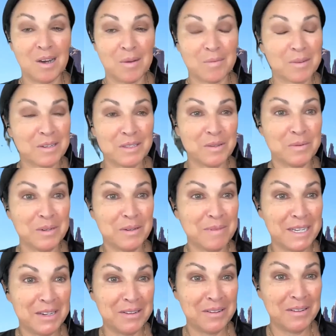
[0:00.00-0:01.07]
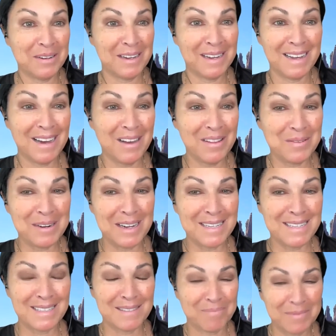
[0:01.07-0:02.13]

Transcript: because you wouldn't be here otherwise.